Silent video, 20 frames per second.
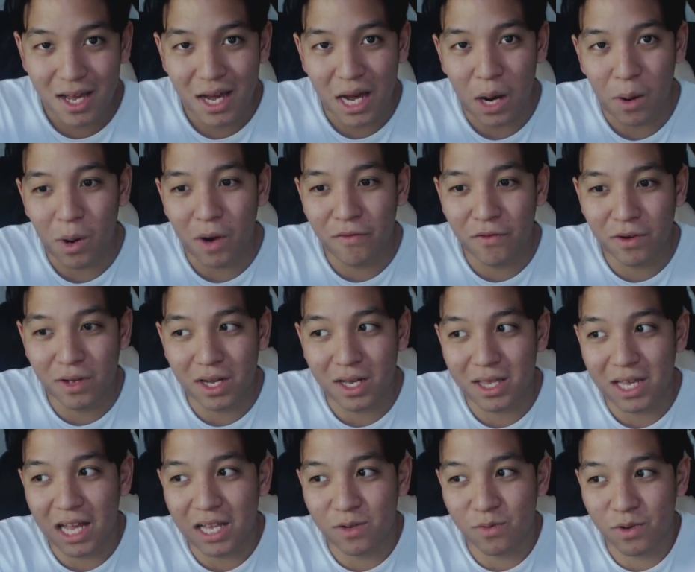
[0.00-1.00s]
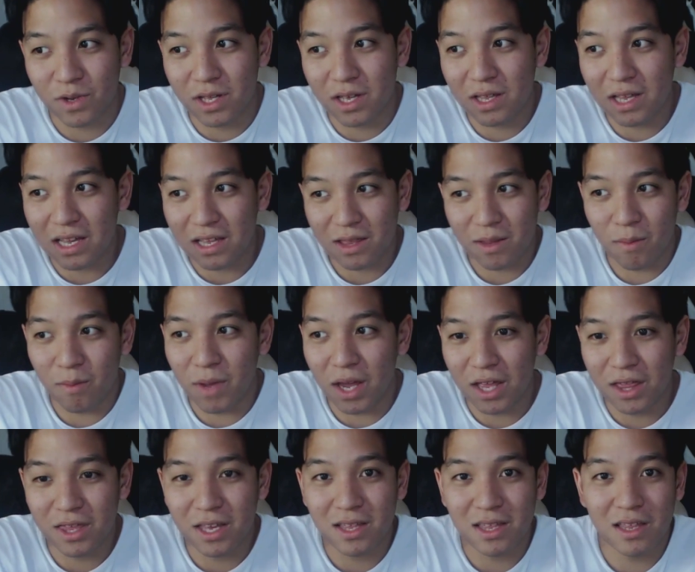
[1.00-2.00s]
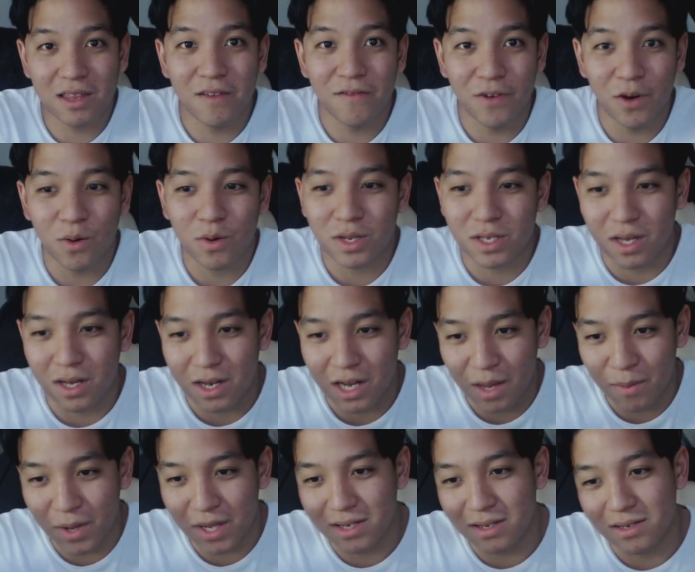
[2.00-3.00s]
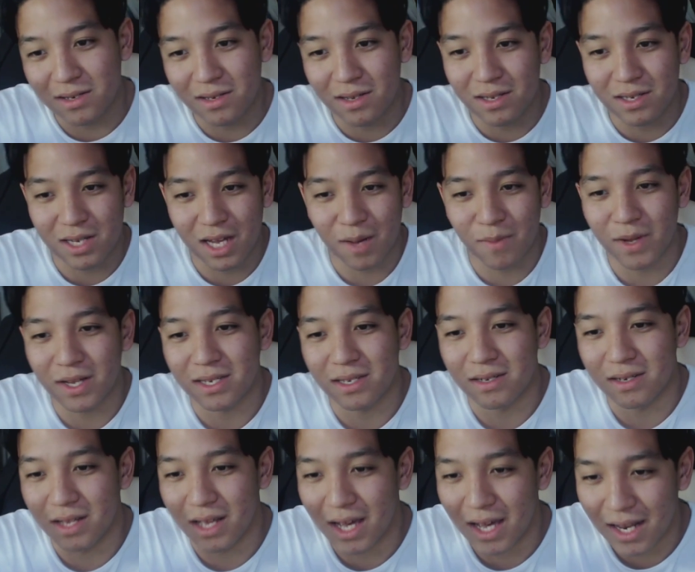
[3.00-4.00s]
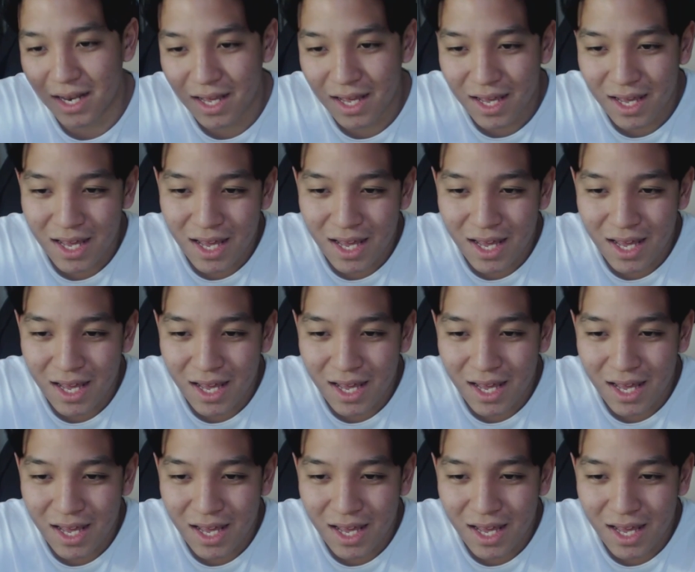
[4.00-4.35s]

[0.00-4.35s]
However, like that's really like the main thing that they focus on. iMessage this, iMessage that.